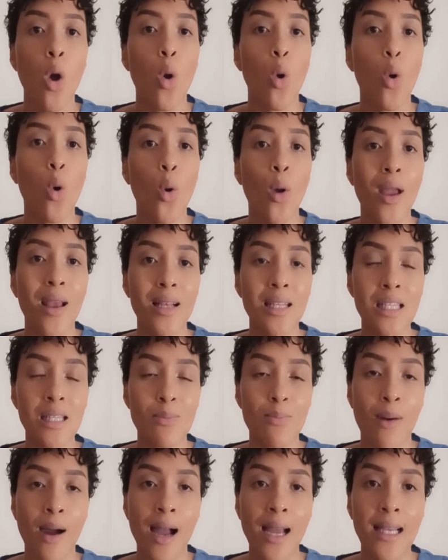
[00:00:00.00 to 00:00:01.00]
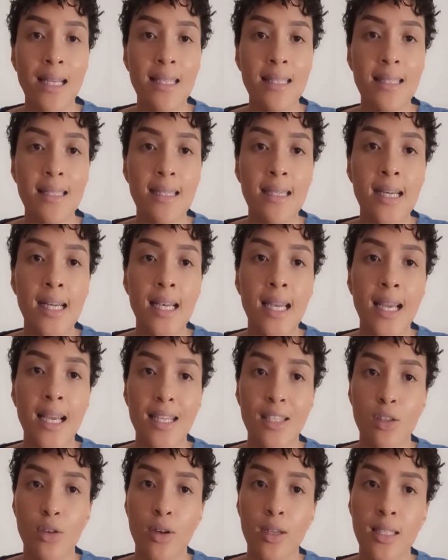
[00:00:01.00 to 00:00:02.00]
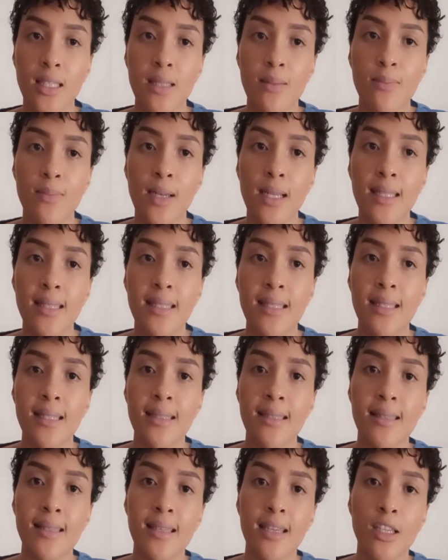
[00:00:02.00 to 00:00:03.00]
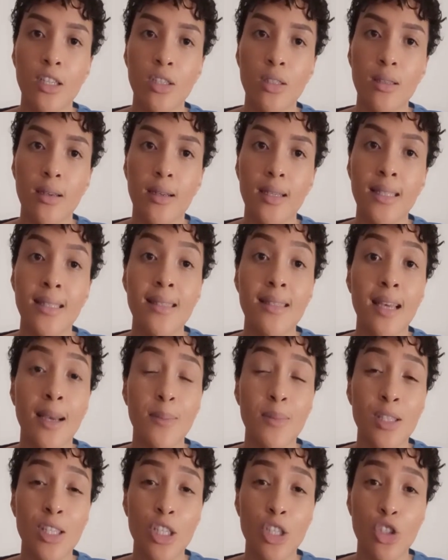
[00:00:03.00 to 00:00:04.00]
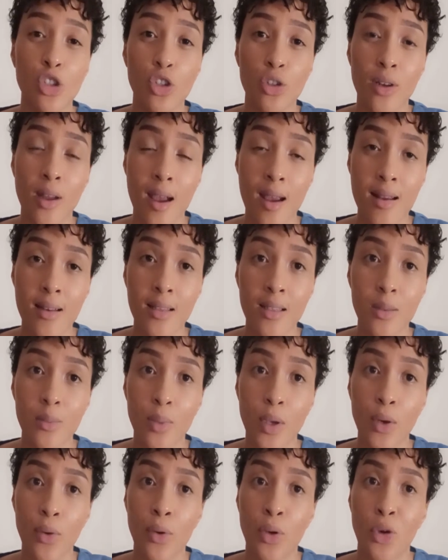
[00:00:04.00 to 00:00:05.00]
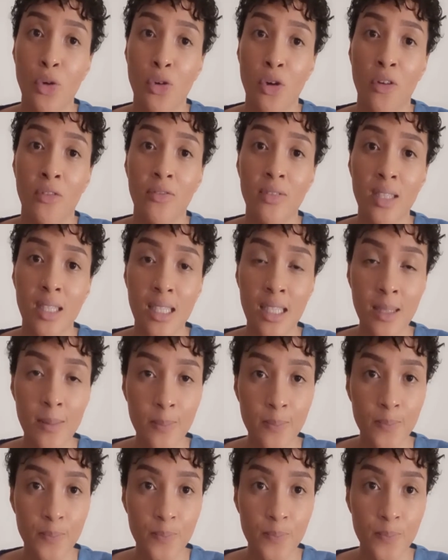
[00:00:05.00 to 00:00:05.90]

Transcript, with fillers: or expires earlier as contemplated in, sec- in subsection 8 paragraph d